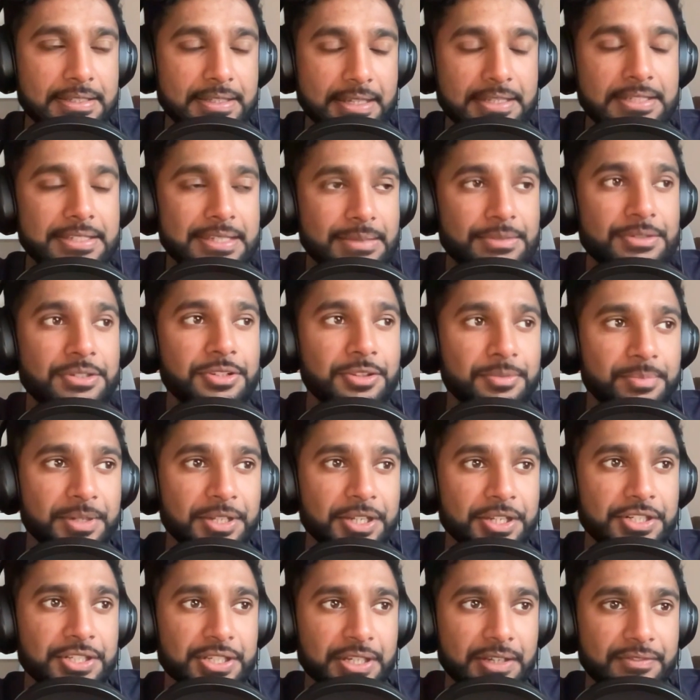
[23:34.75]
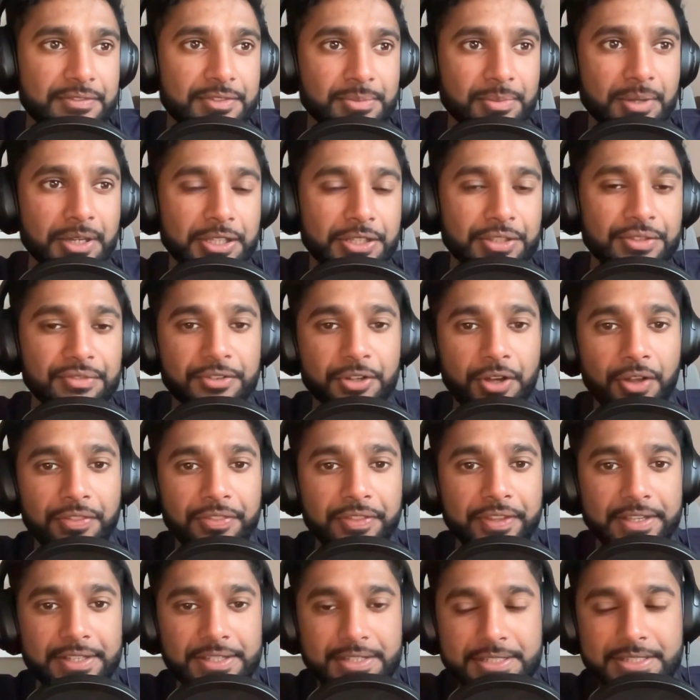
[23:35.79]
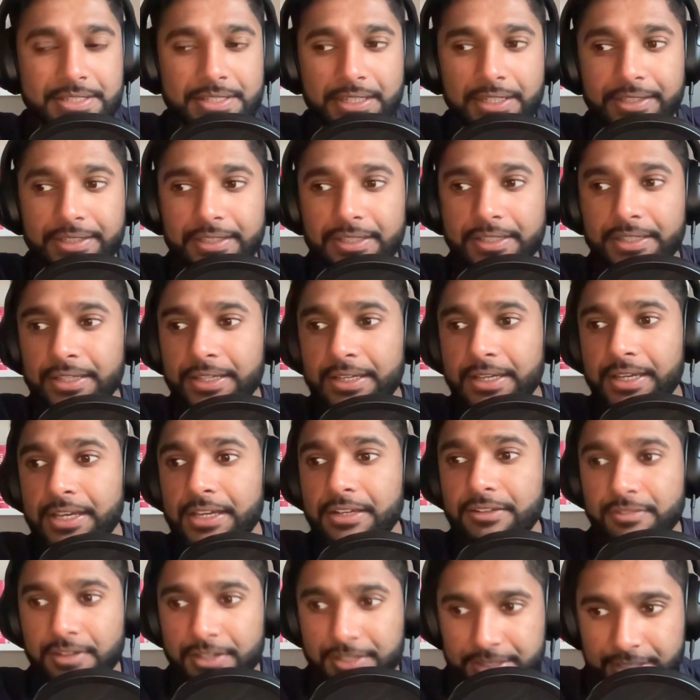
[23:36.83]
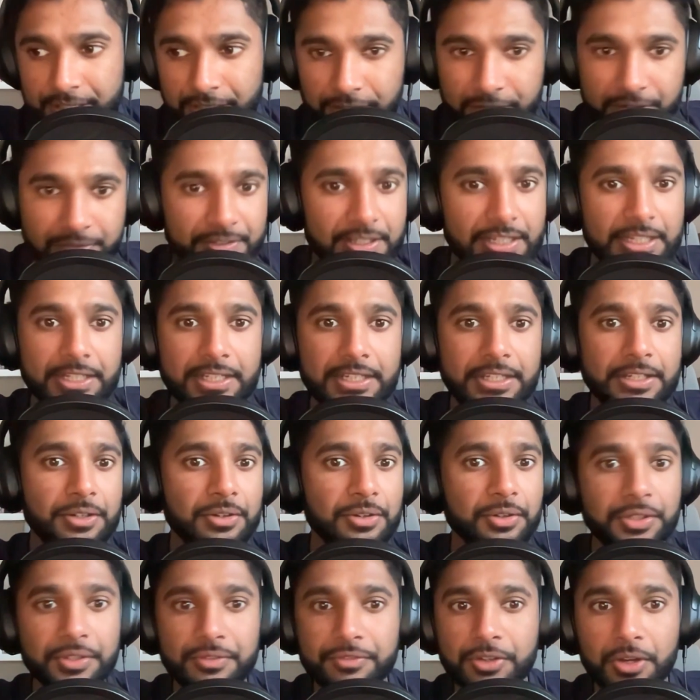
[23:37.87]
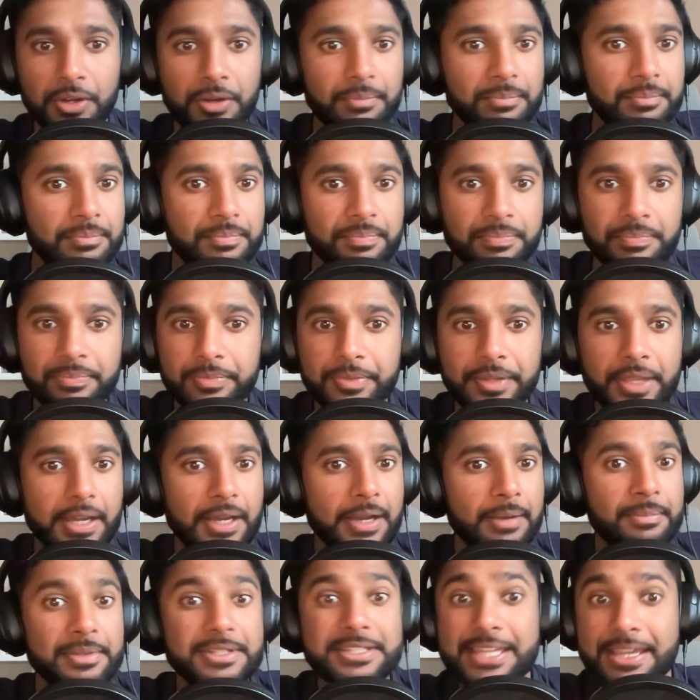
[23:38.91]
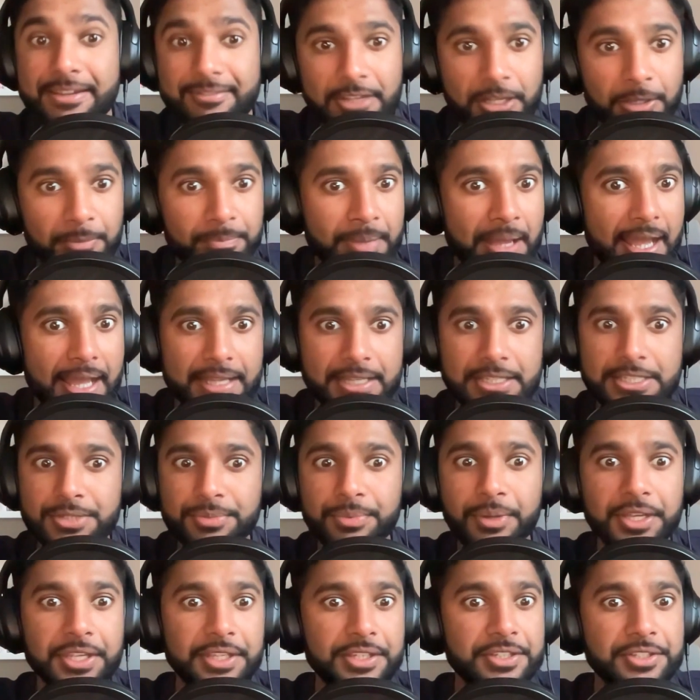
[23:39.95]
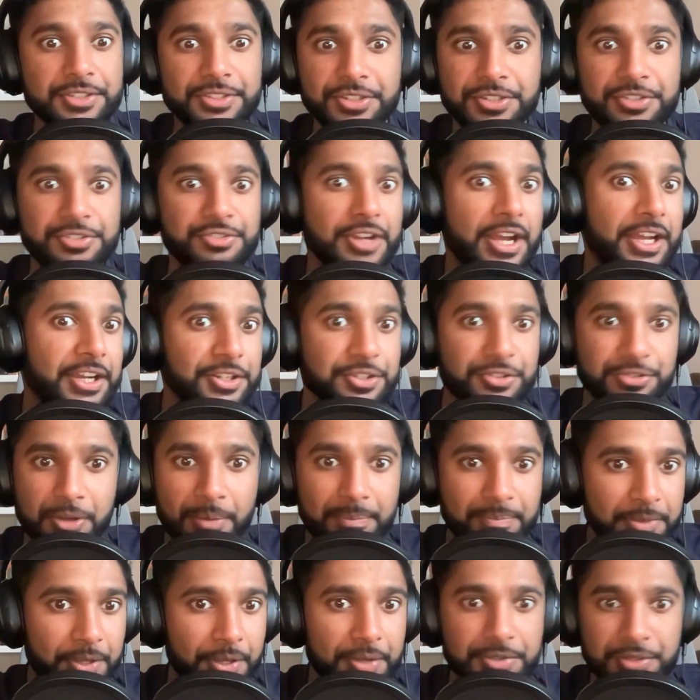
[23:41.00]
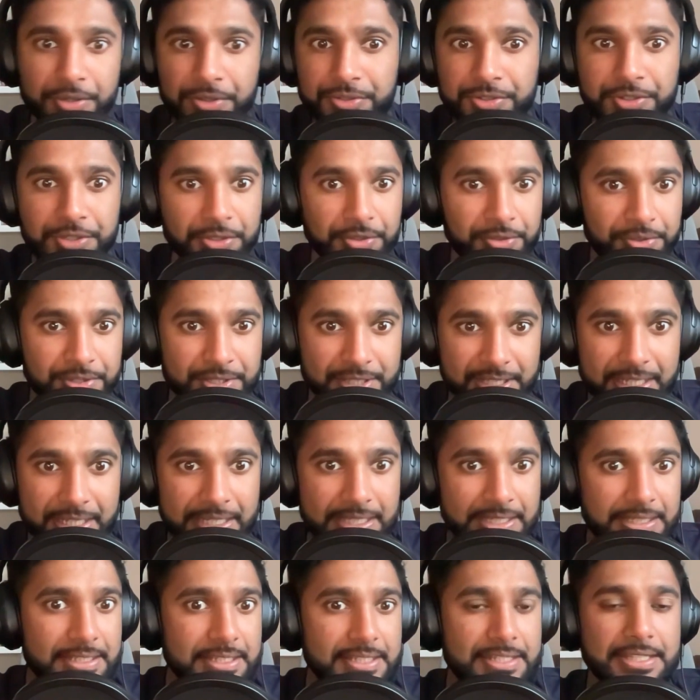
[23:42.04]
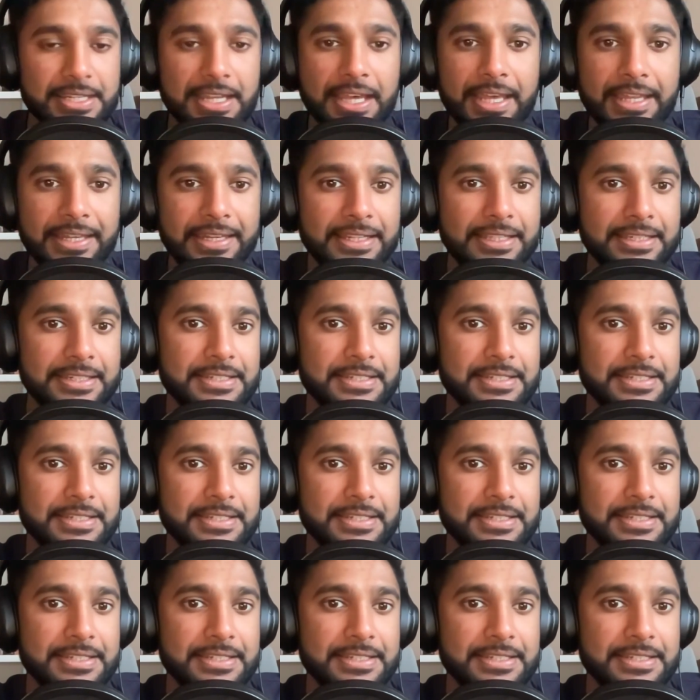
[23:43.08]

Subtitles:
seems to have been a shift where you've got things like Grayscale Gorilla, or you've got material packs where you can just drag and drop those onto your scenes, and